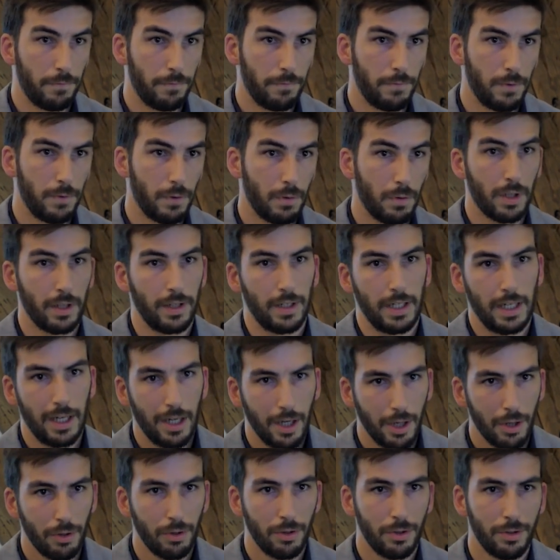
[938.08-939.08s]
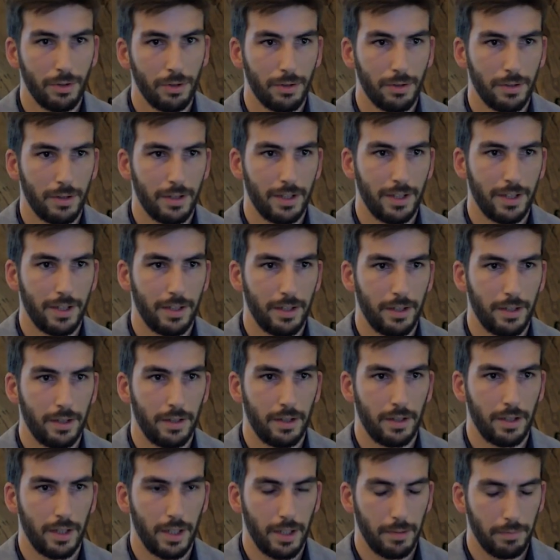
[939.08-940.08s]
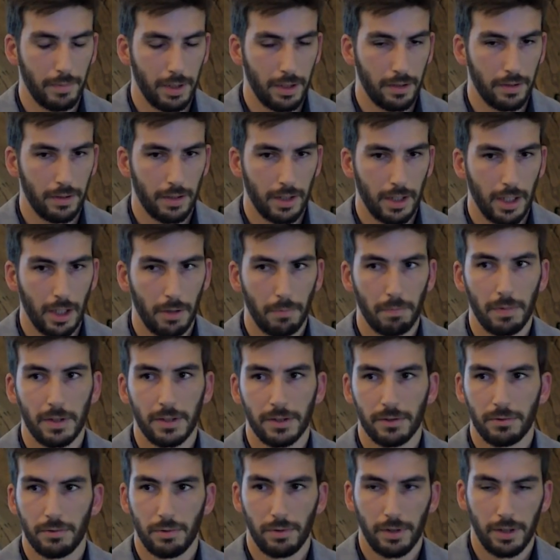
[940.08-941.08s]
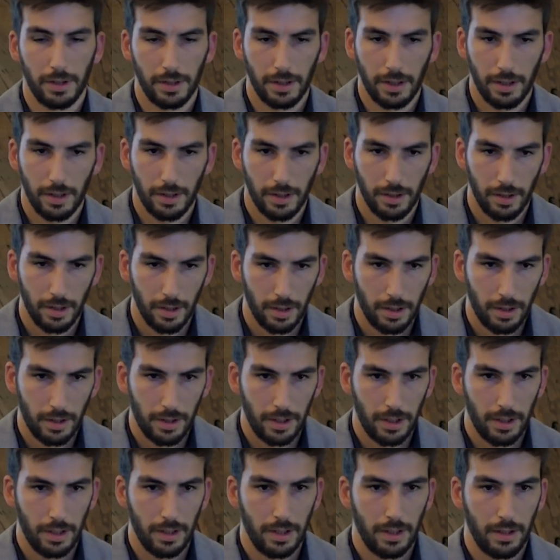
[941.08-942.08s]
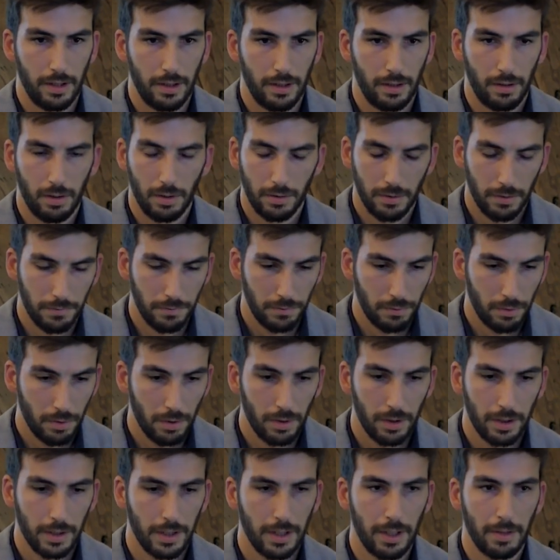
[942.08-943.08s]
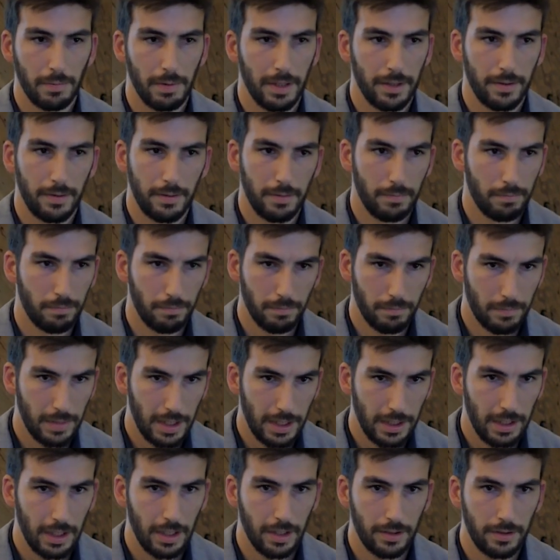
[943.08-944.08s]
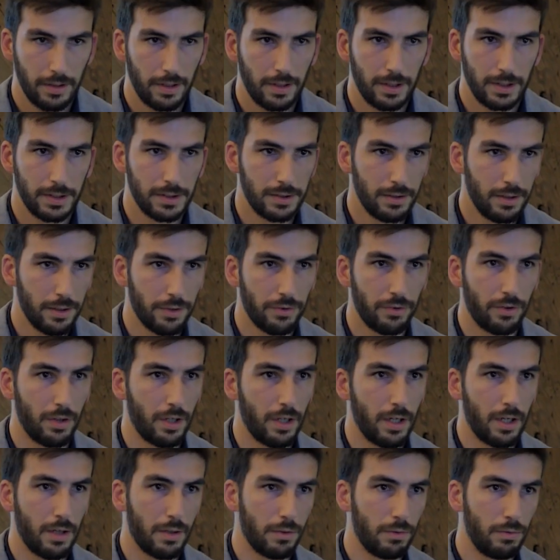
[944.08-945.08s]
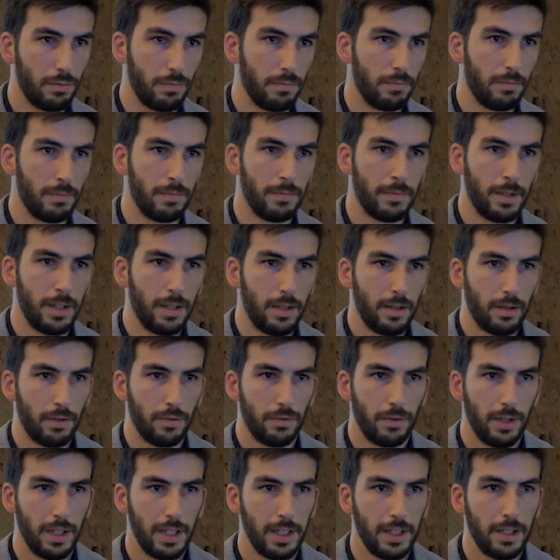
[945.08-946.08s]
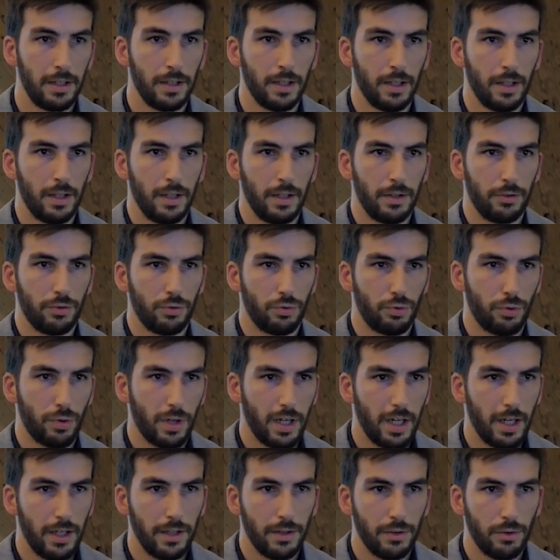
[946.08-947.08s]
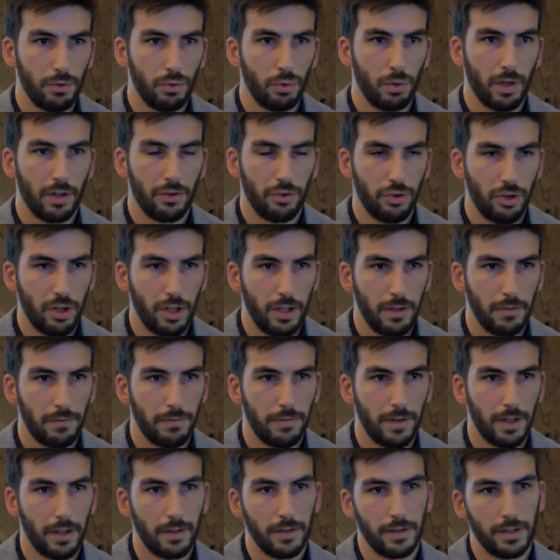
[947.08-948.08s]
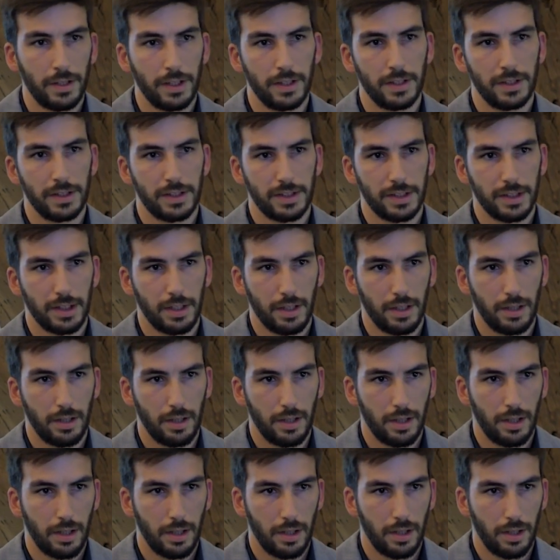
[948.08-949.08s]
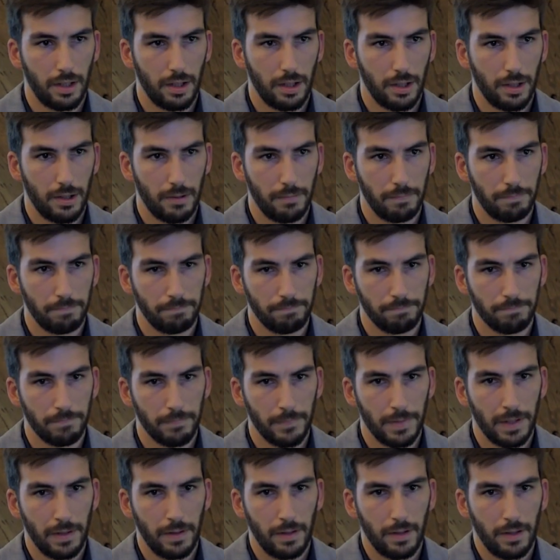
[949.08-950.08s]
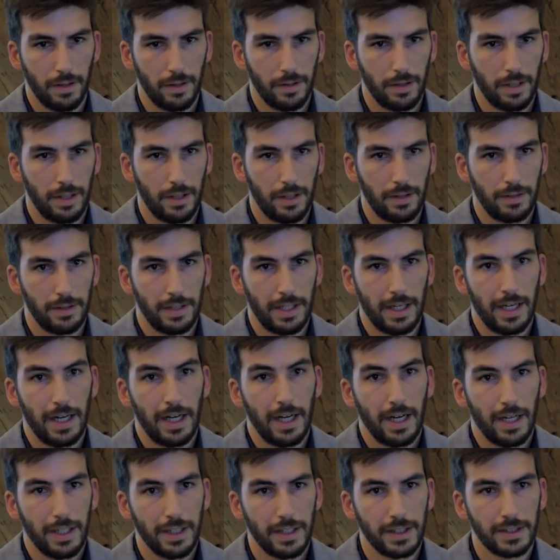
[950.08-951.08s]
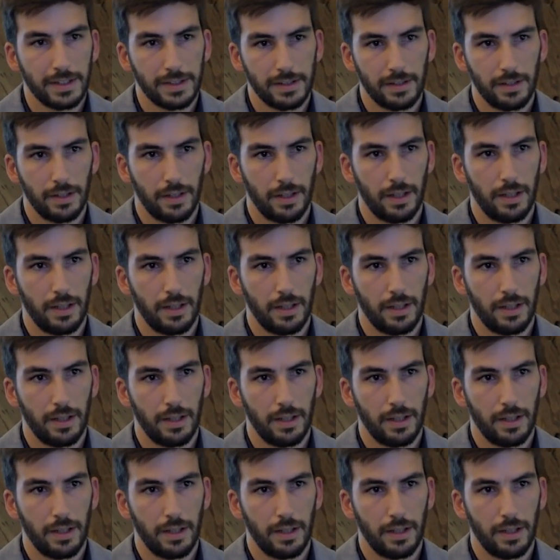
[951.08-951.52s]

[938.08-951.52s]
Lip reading: For now, I mean, Cleopa is doing a lot of work, but many other researchers are really trying to achieve this, the highest